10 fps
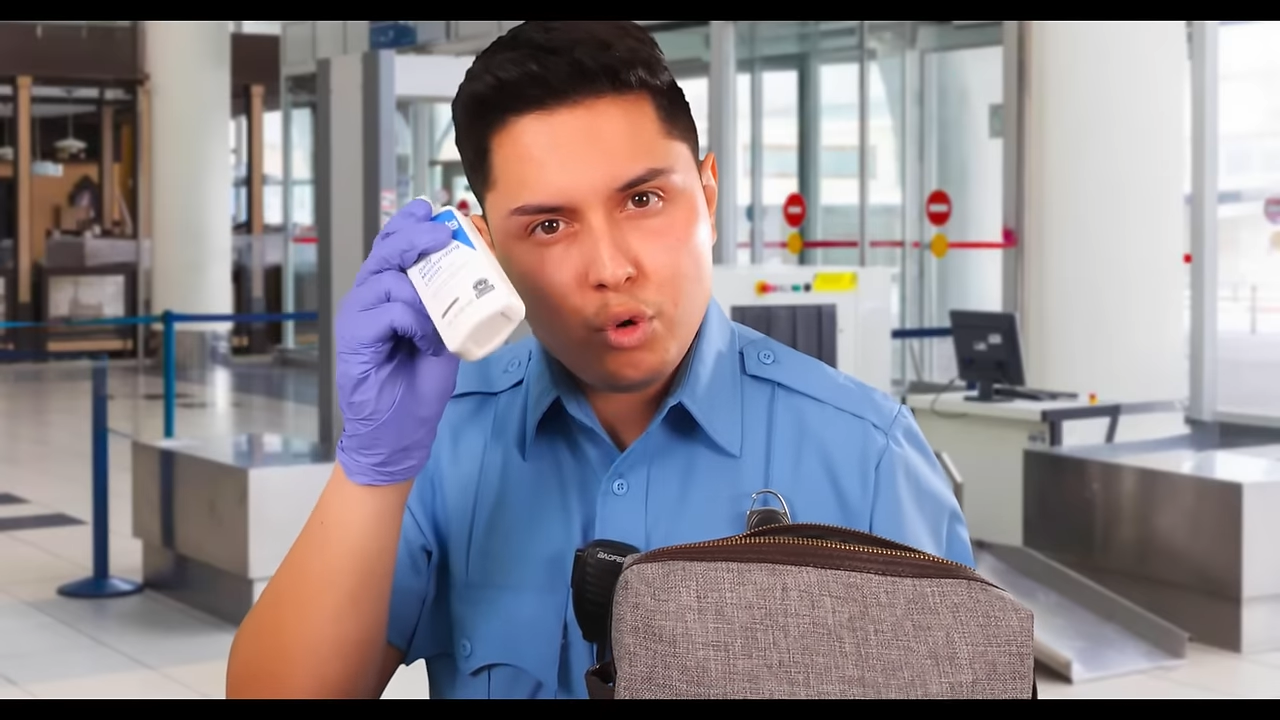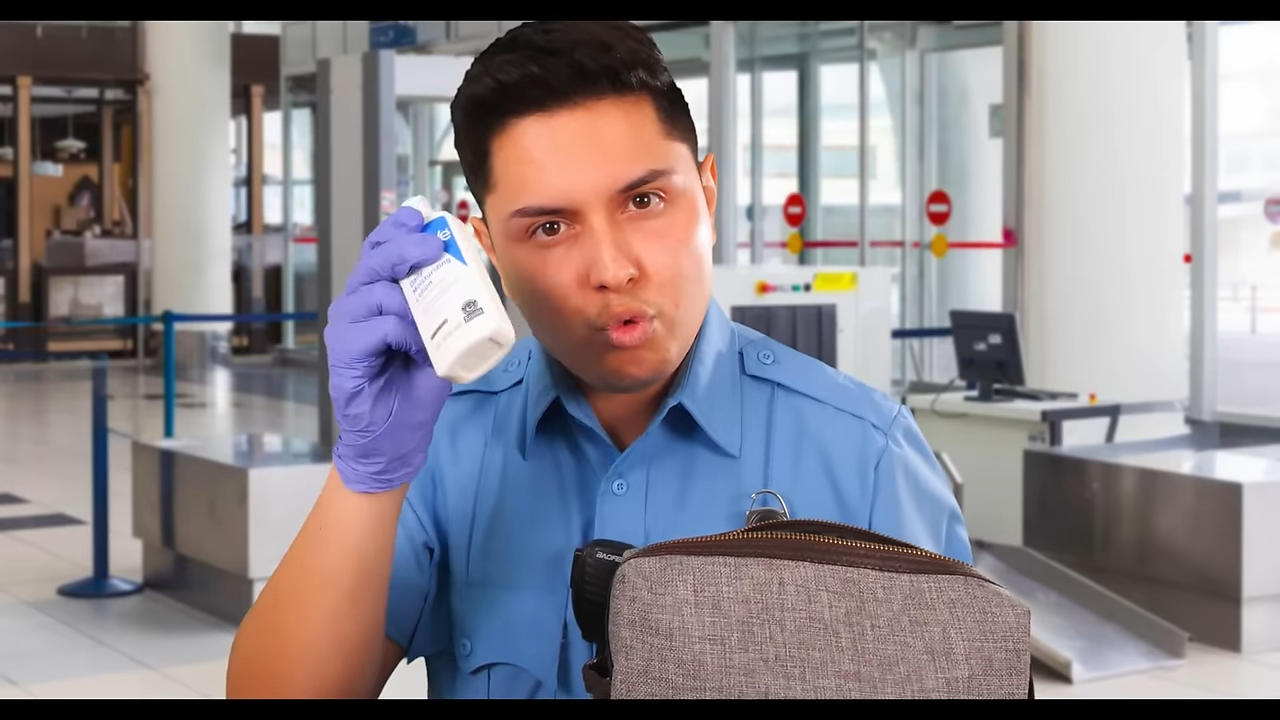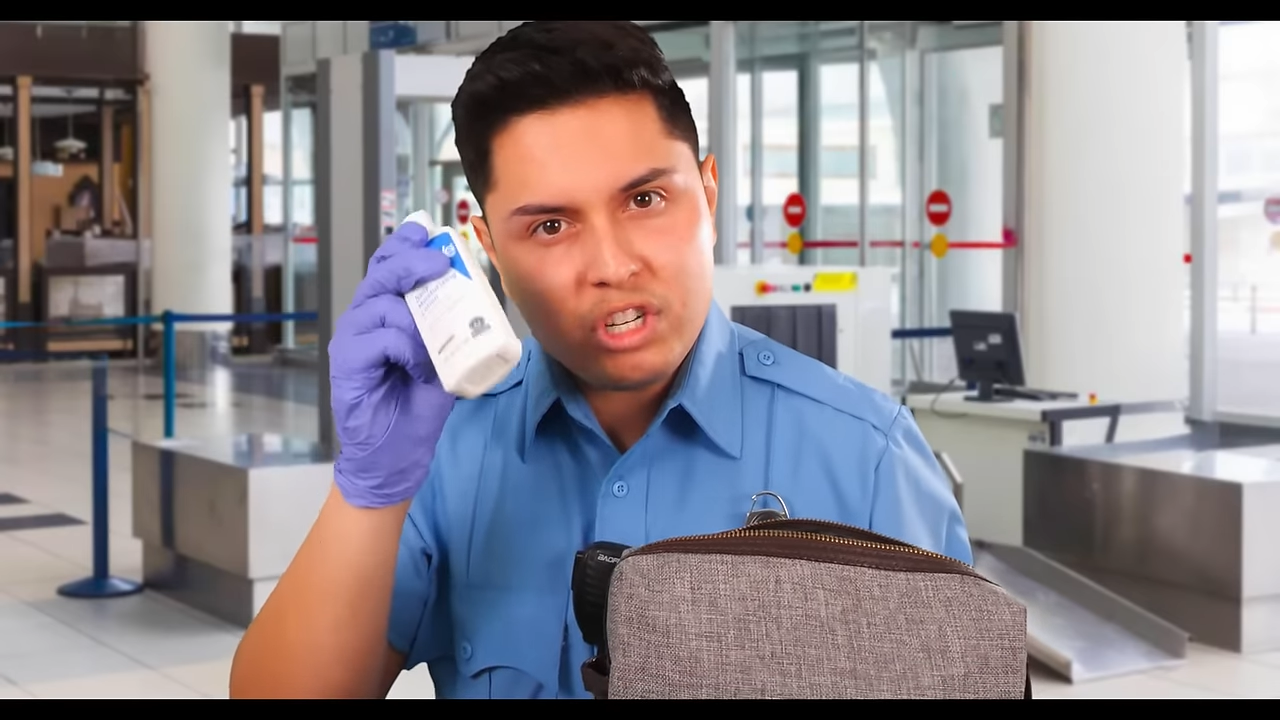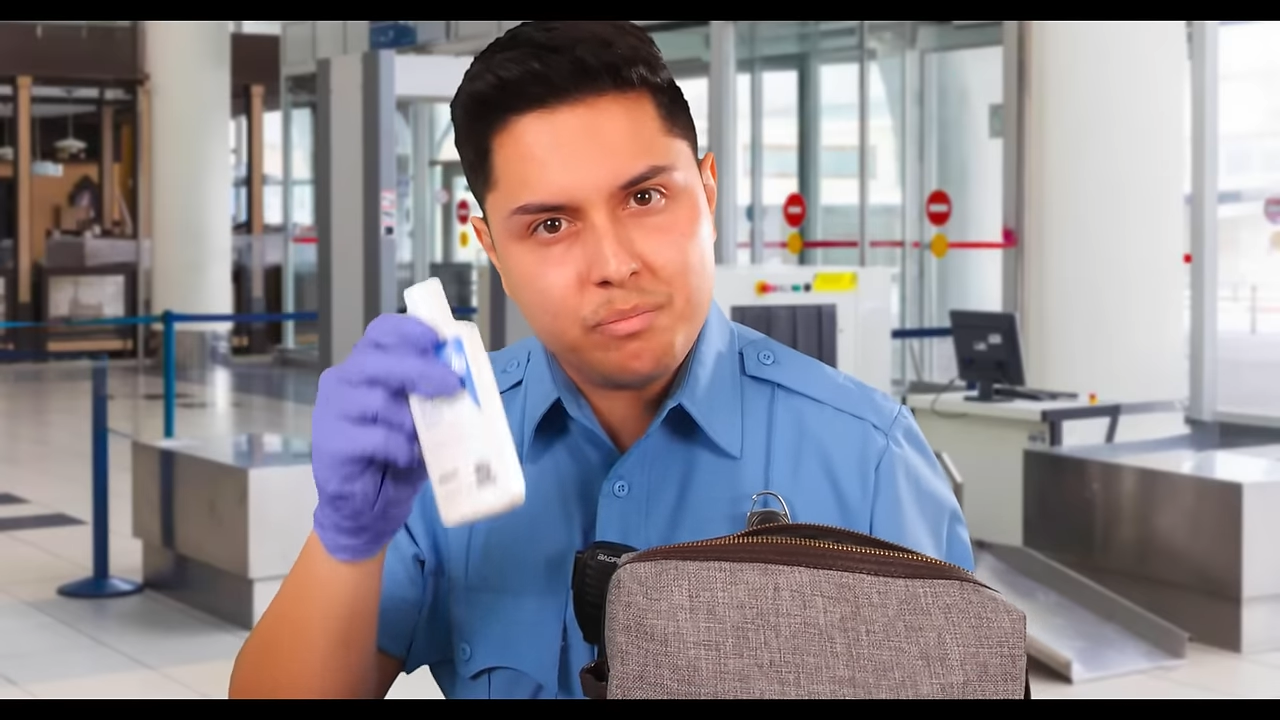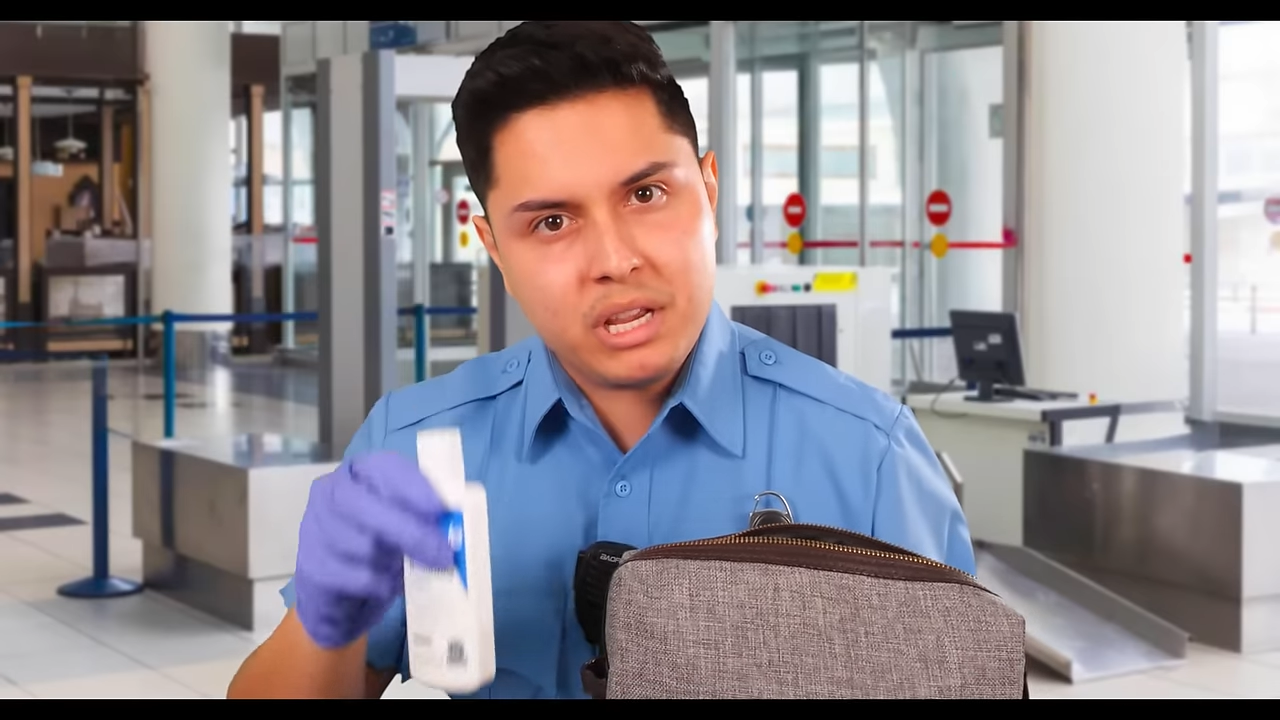
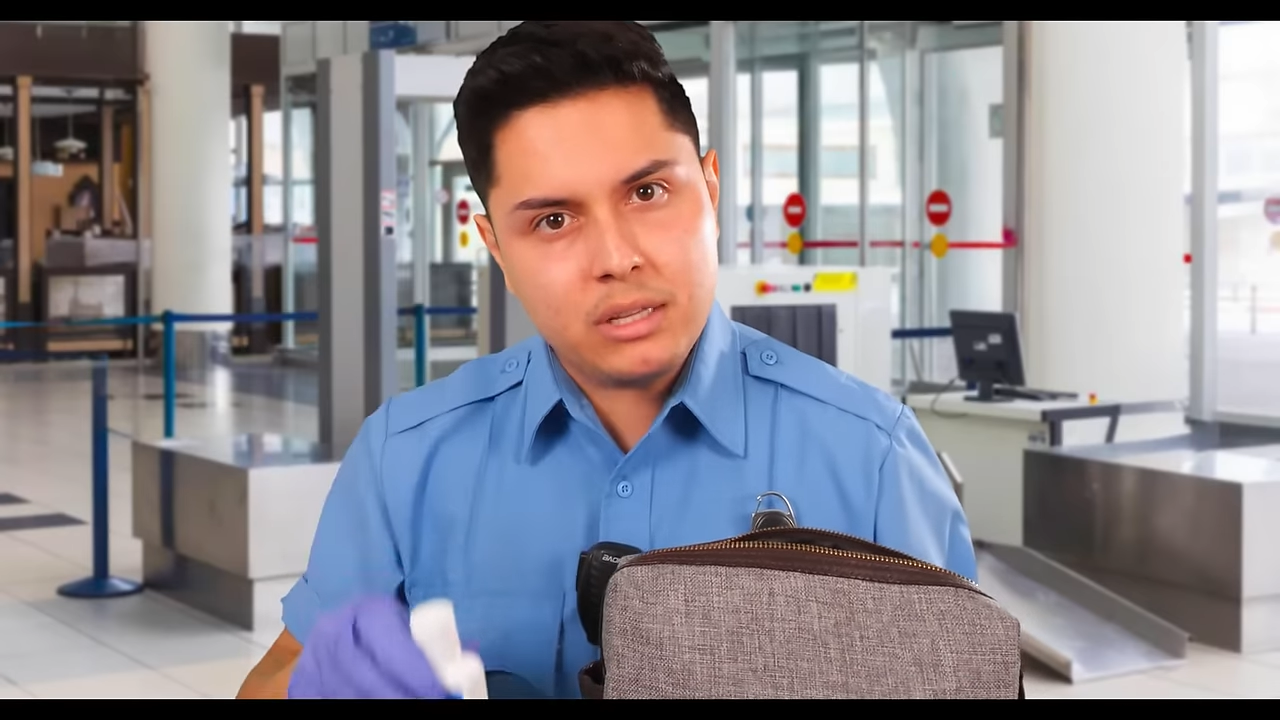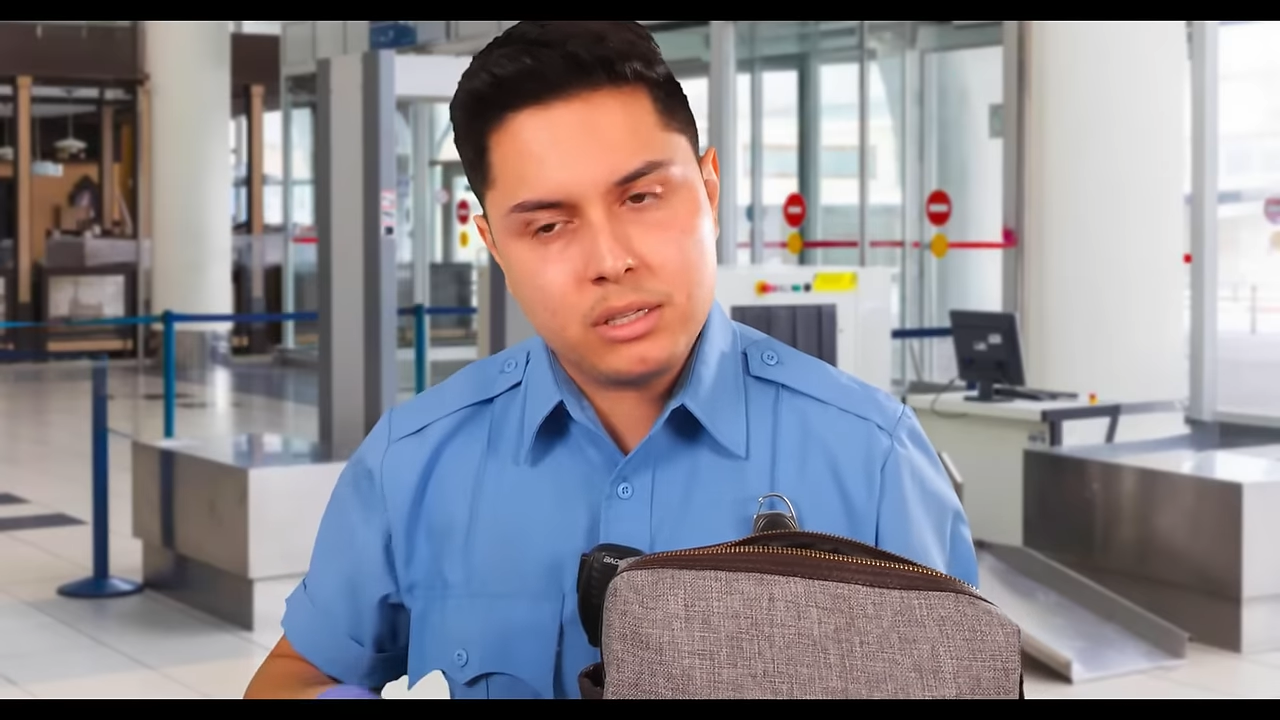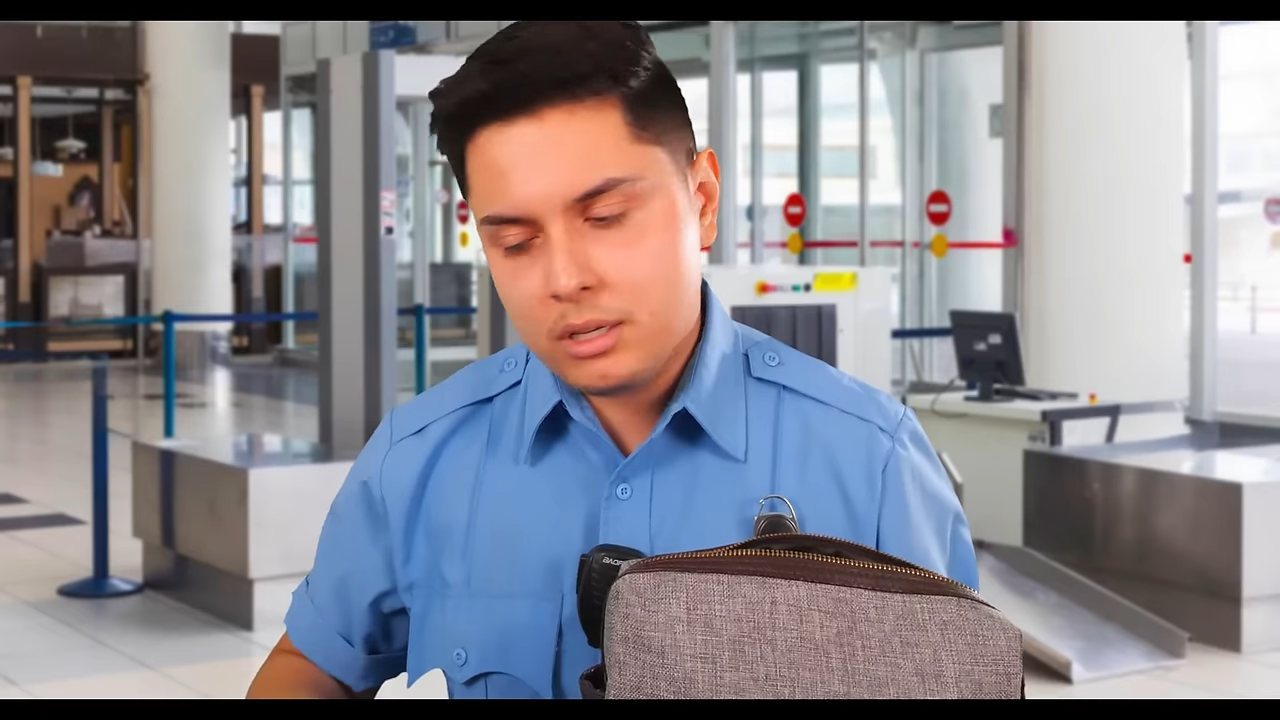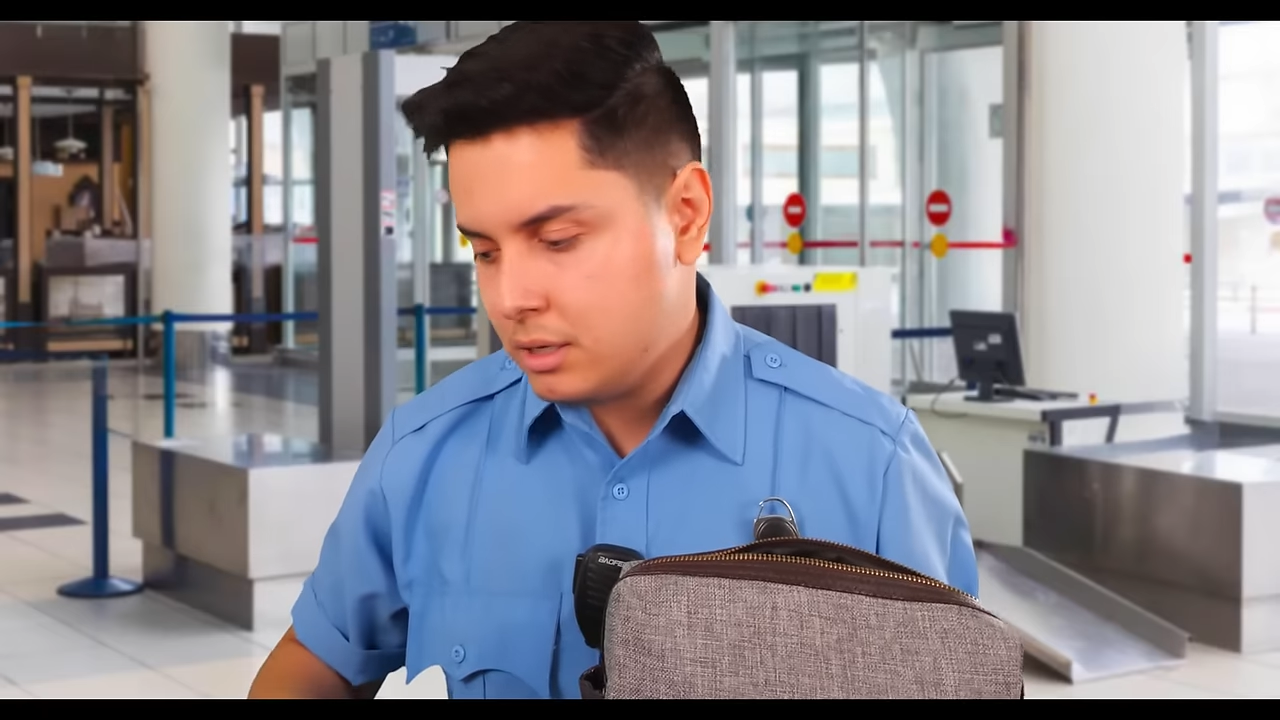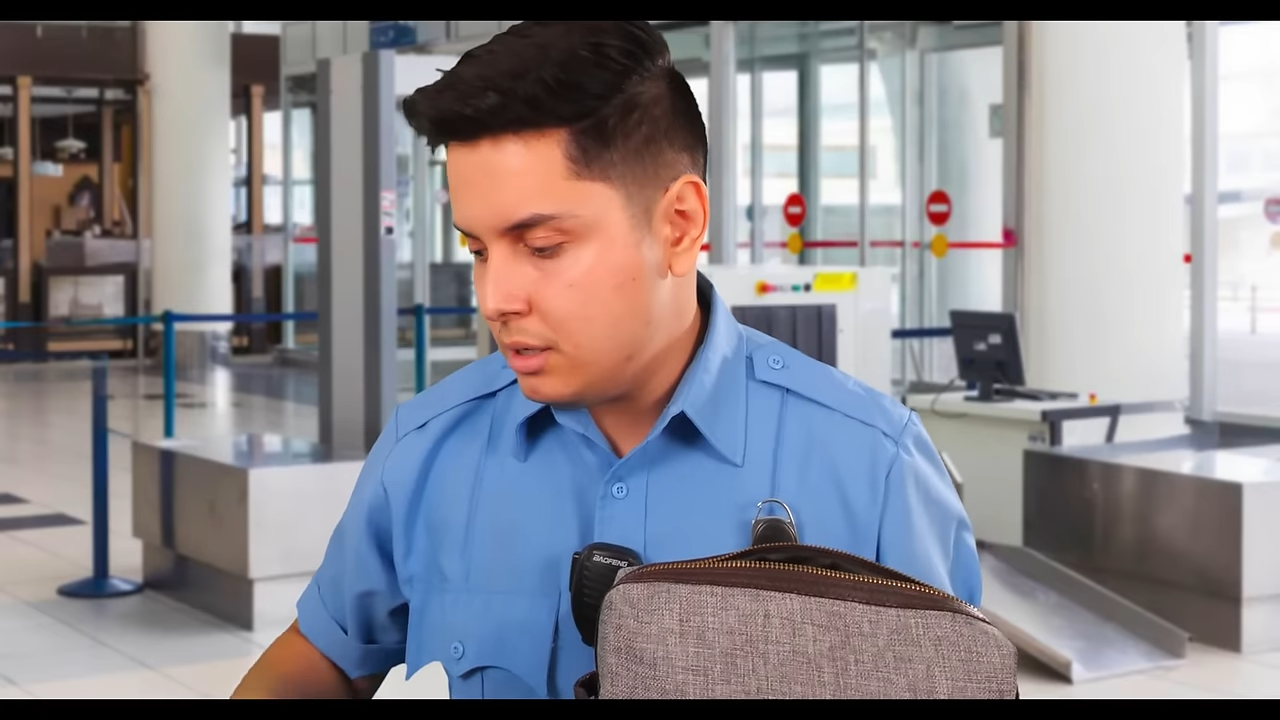which means